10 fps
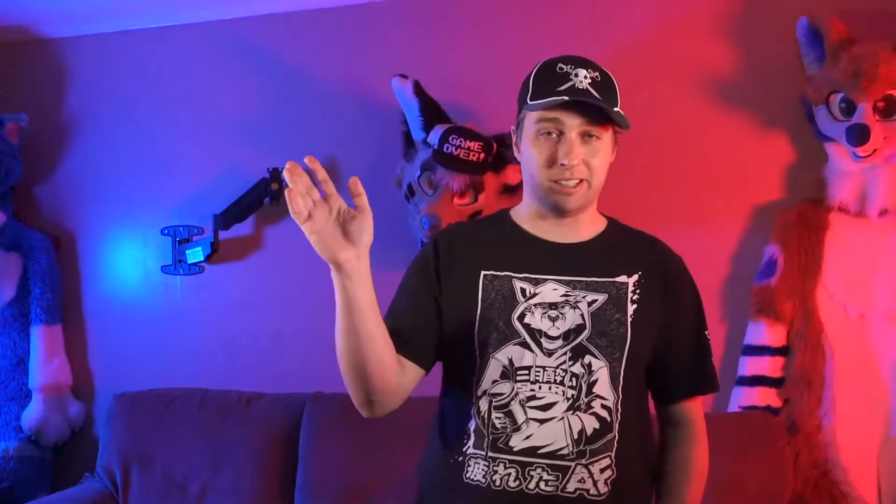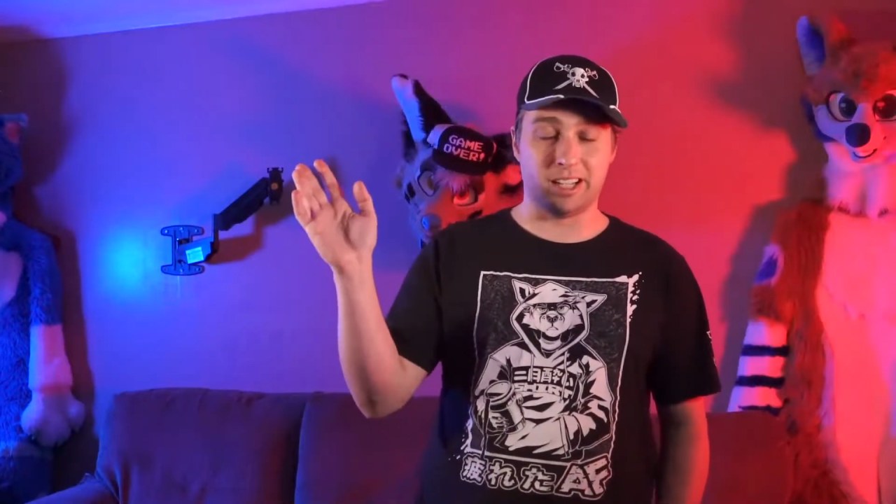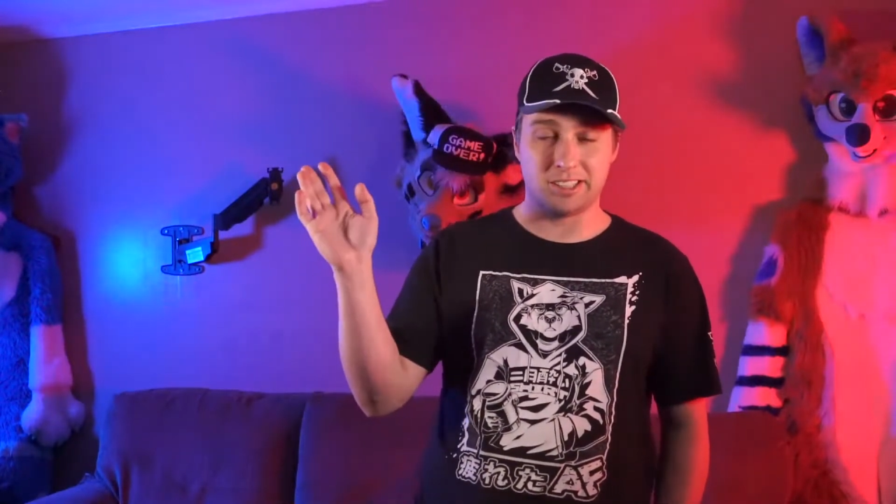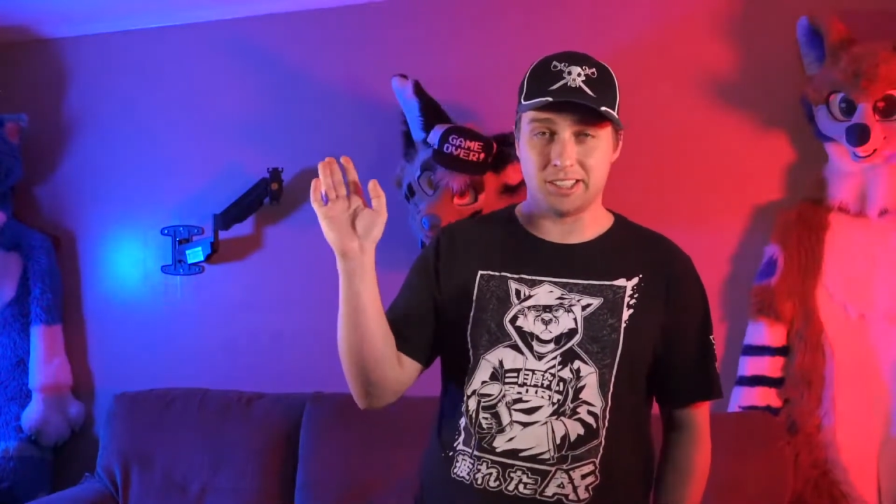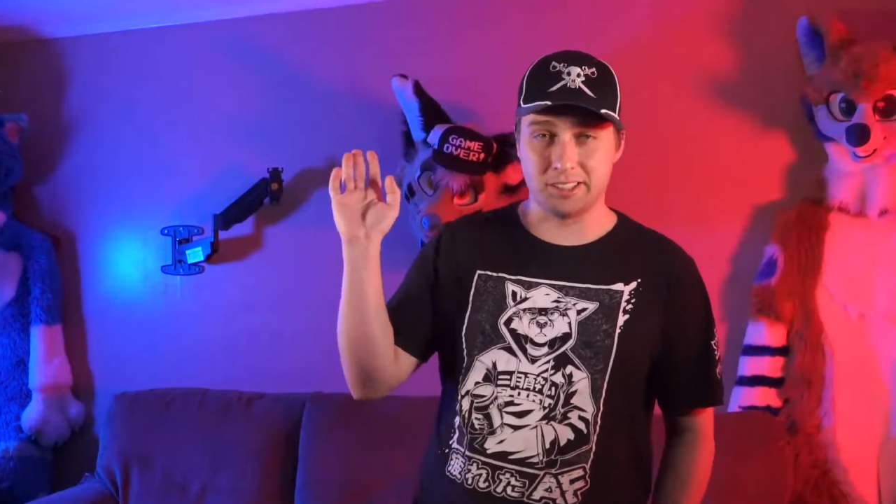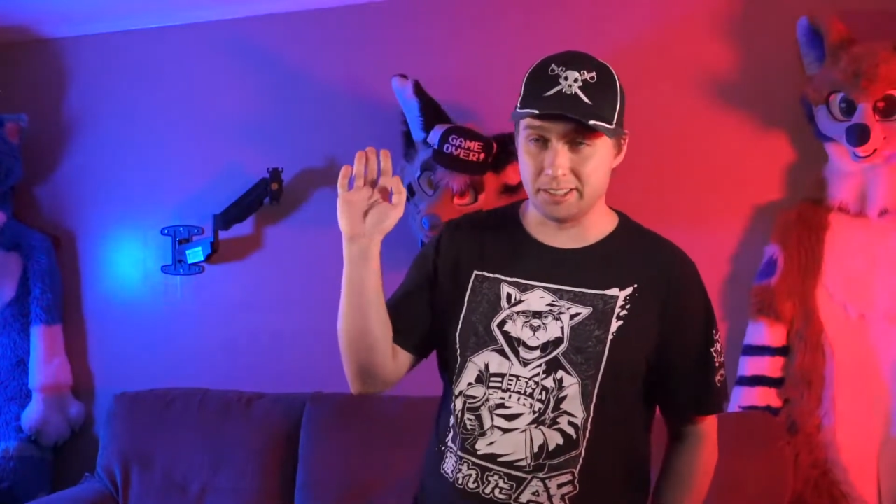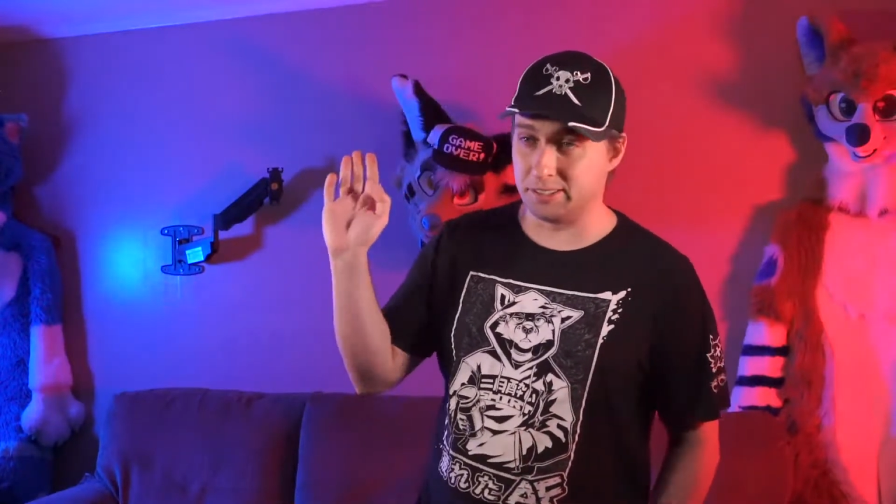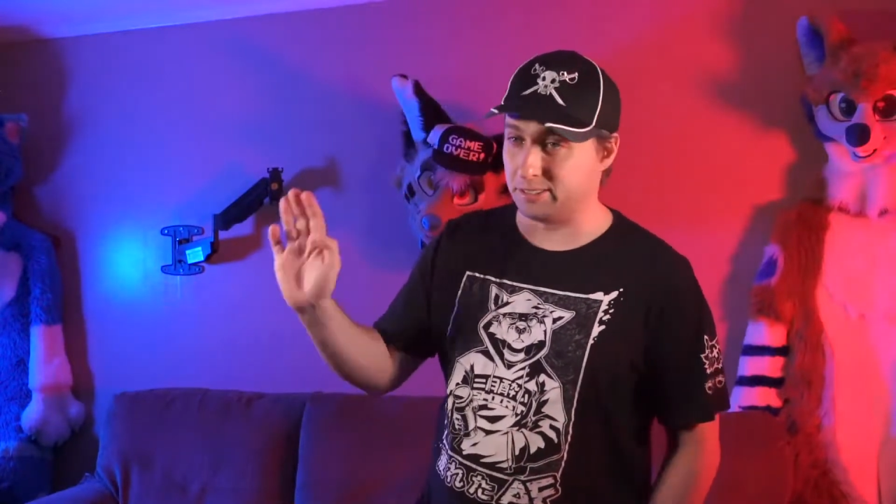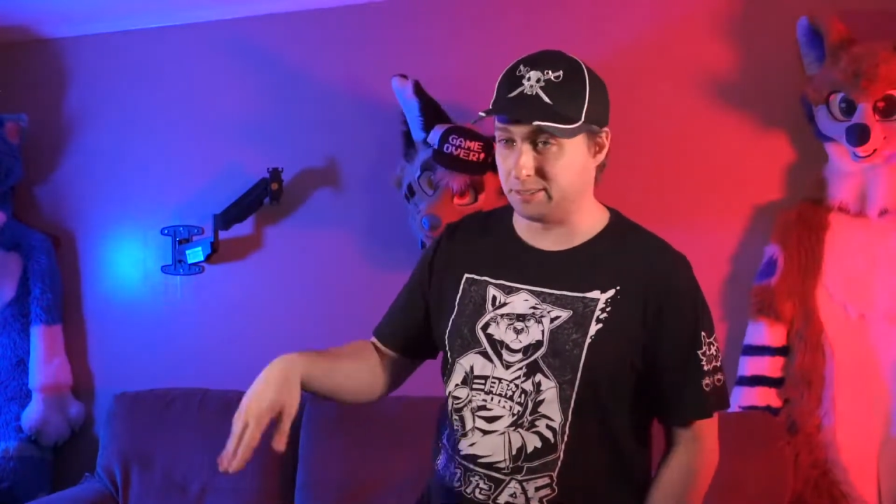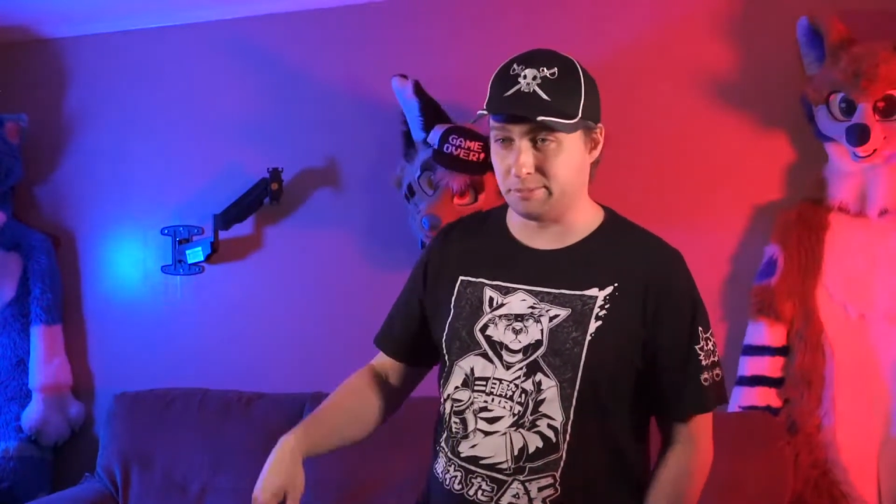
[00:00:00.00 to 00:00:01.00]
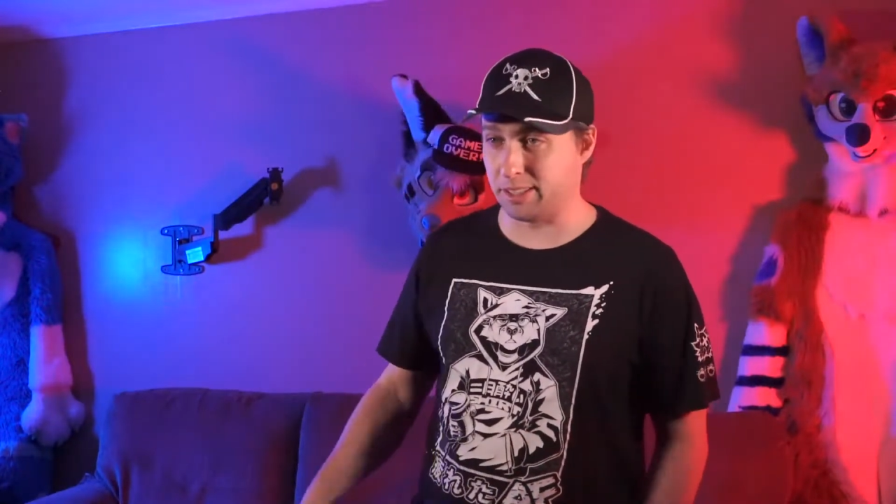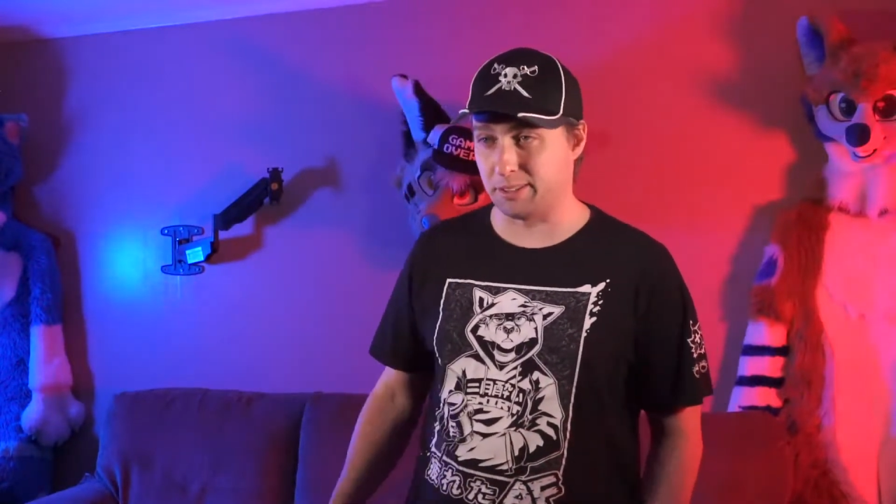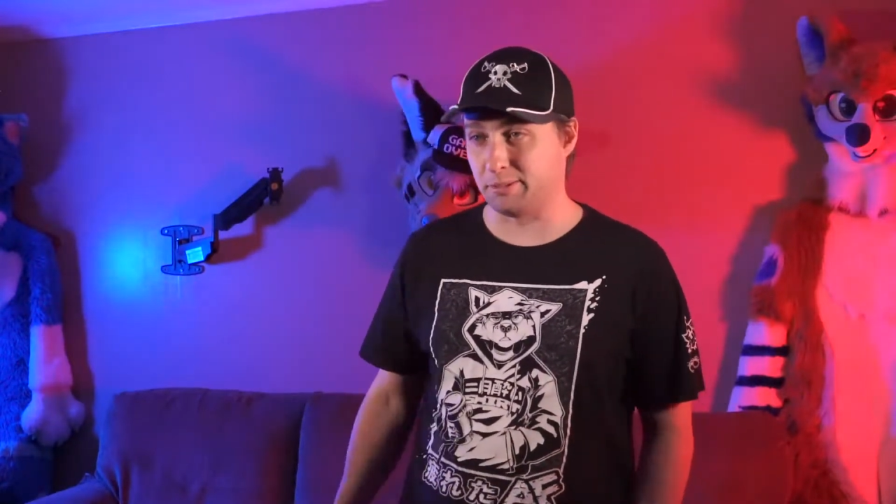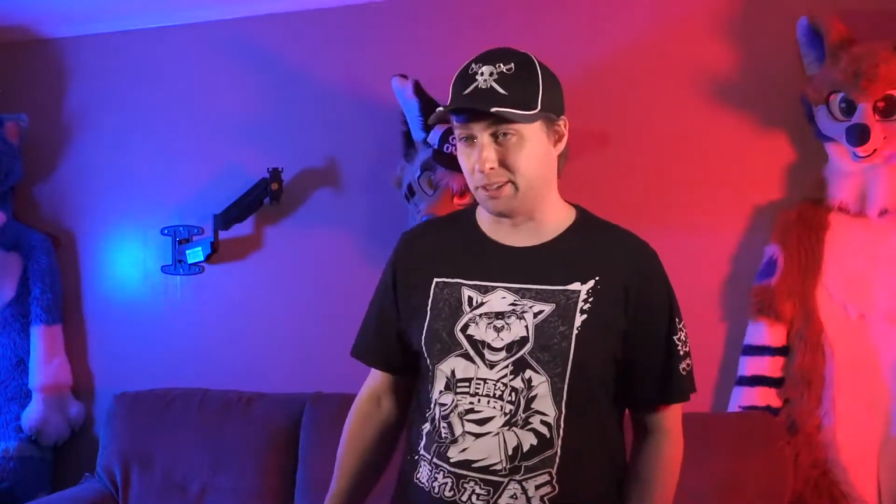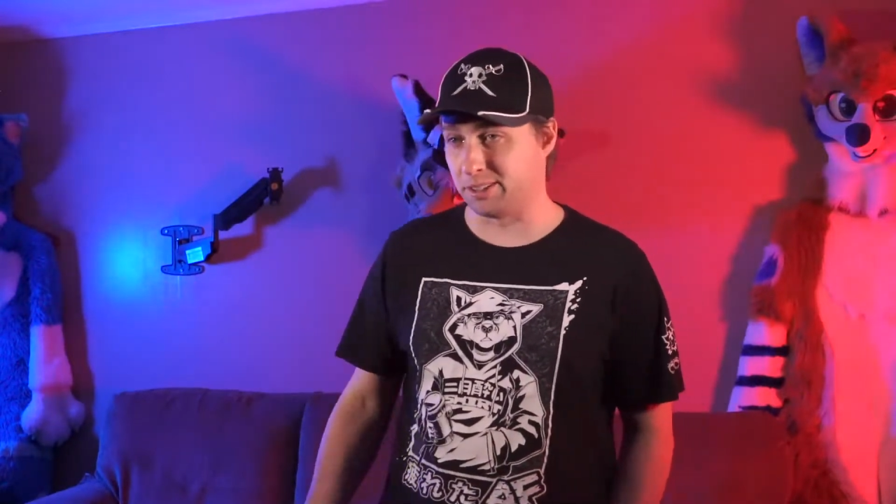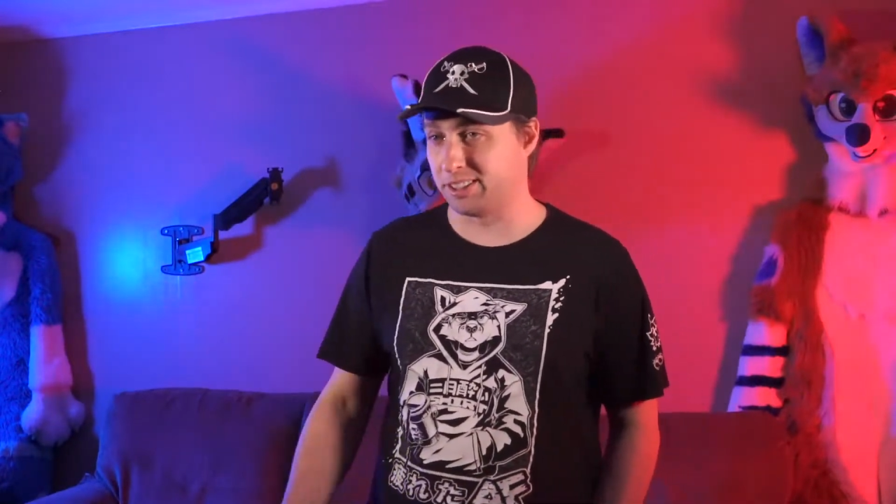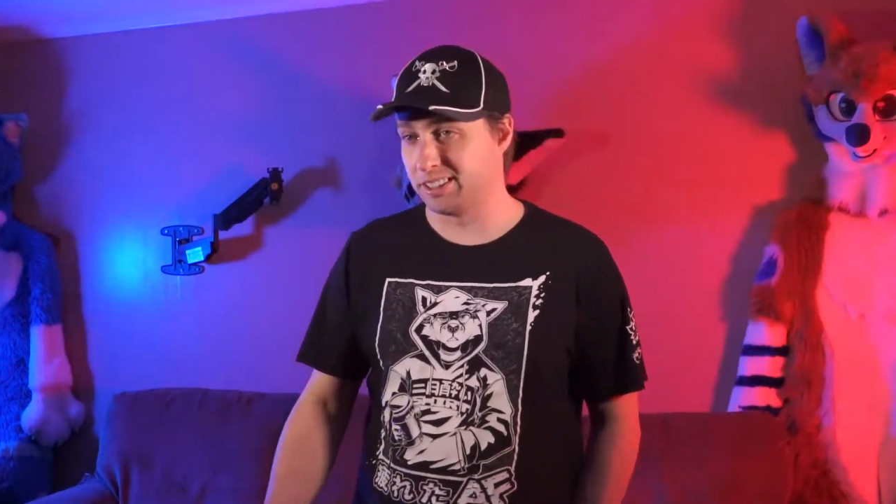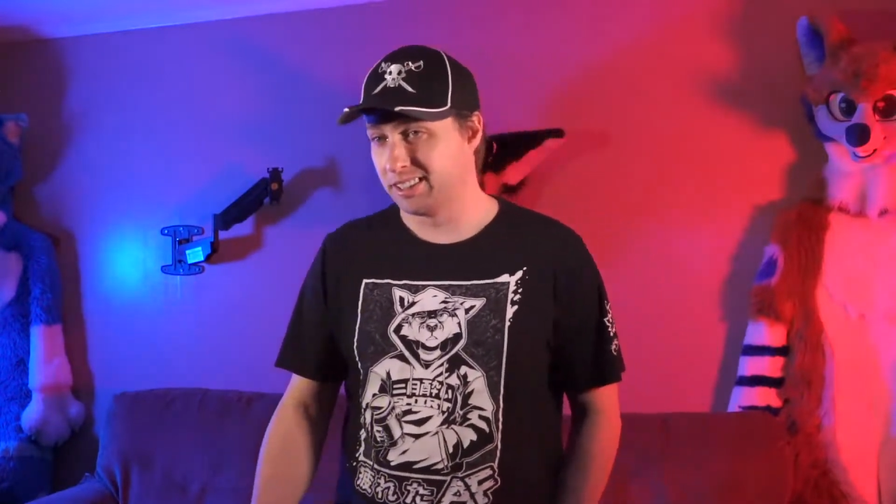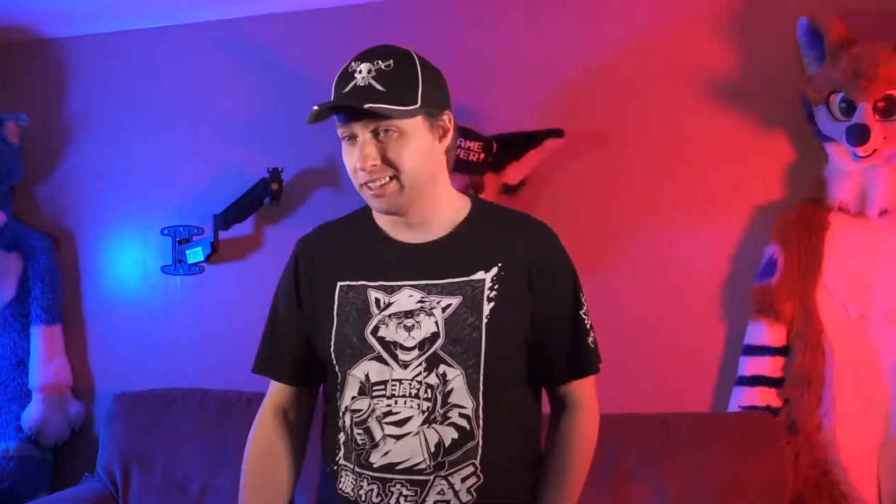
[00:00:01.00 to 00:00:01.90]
Nazi too. It makes it worse.